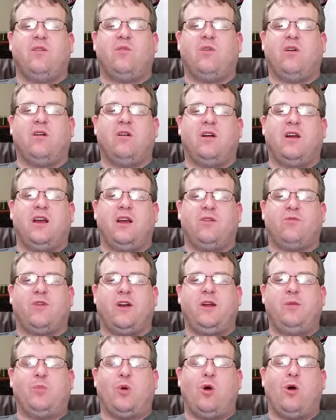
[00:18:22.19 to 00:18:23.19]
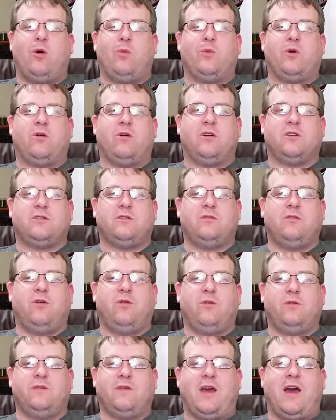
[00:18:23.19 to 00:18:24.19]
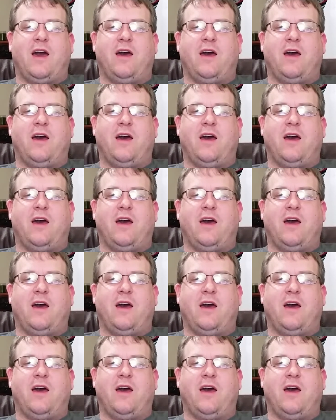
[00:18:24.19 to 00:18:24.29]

where Ray Palmer, also known as